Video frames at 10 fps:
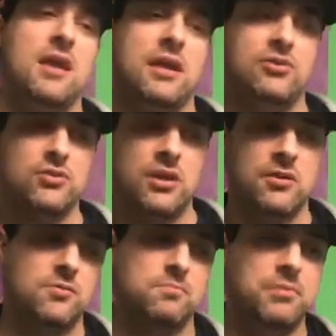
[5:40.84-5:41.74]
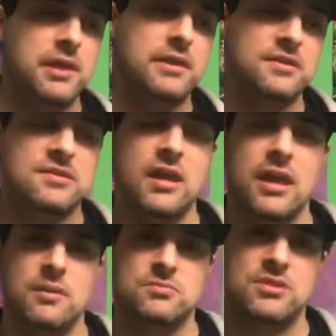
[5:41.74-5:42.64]
And I try to play these
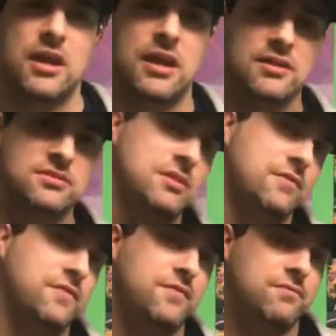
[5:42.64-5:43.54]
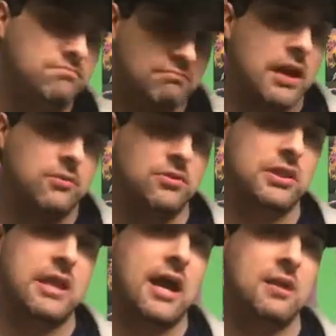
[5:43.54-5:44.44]
games as if I
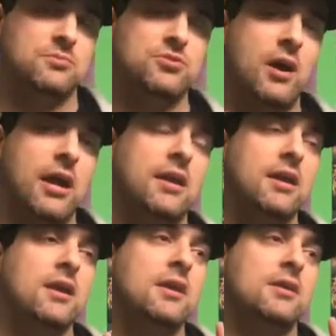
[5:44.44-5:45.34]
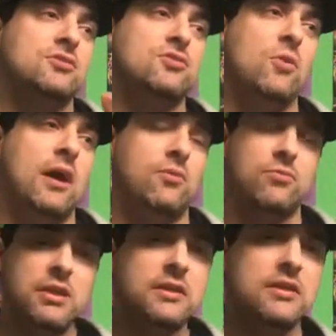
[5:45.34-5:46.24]
really got them. So I So I
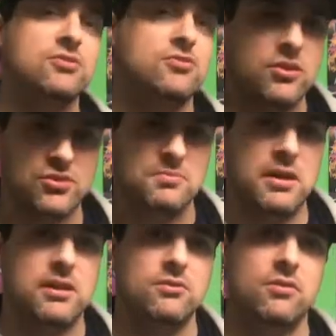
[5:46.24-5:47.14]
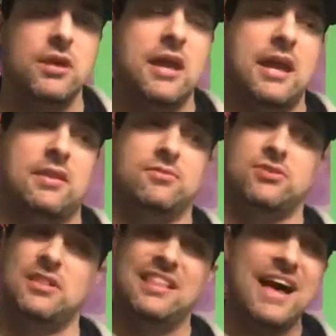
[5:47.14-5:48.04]
read the instruction manual, and there's
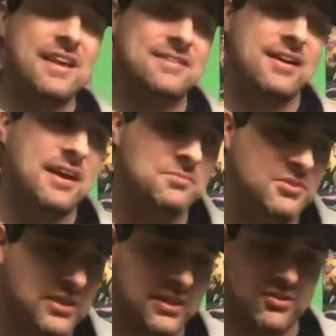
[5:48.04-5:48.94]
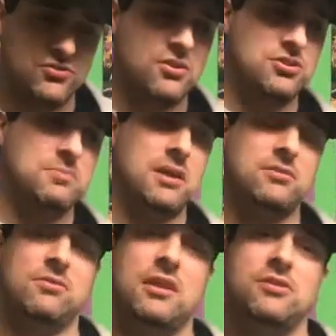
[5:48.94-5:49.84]
a lot of times in the instruction
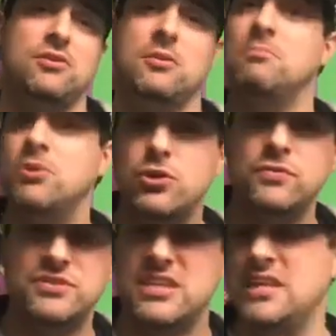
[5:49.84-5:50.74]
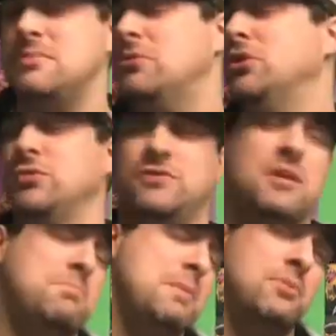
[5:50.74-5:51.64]
manual that there are moves, key moves
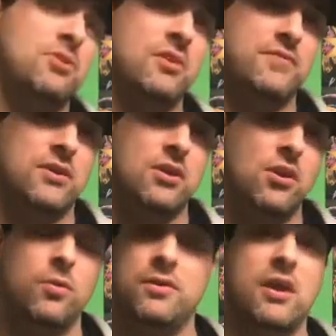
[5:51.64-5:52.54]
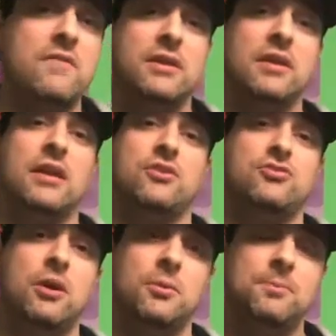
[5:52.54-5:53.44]
that people don't even know when they're having a lot of
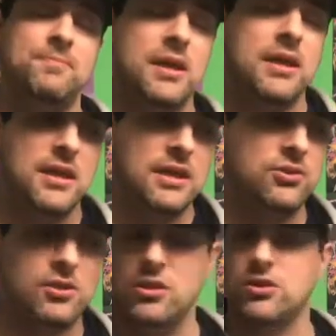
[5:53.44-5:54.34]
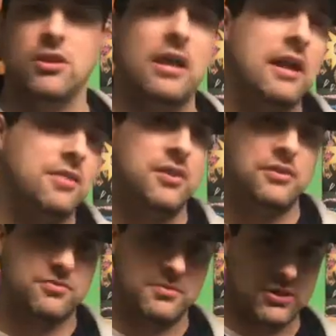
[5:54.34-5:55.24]
trouble, and you can learn a lot of
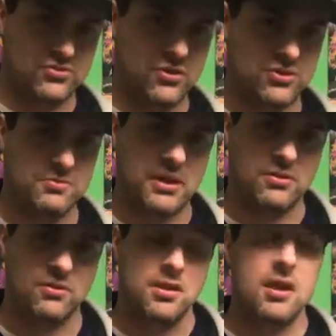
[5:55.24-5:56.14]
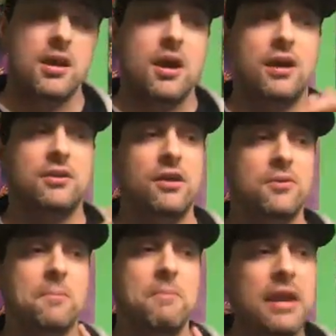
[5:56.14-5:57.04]
things from the instruction manual.
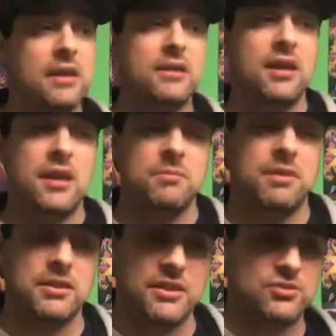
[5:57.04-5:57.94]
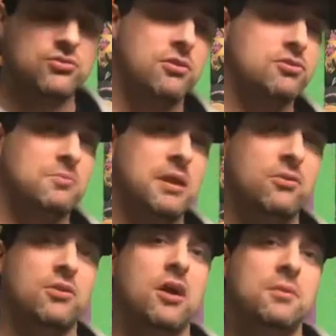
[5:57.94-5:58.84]
Another main game that the instruction
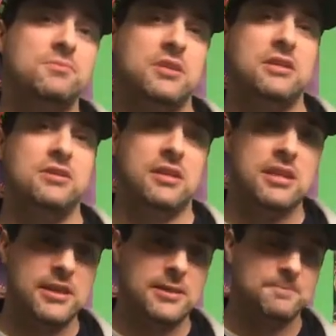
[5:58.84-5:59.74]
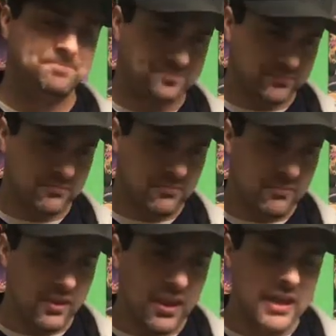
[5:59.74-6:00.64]
manual comes into key
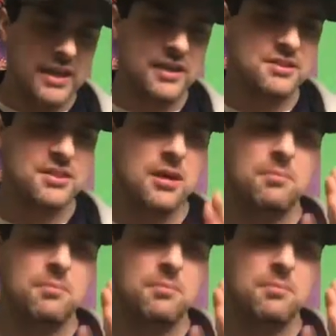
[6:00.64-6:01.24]
is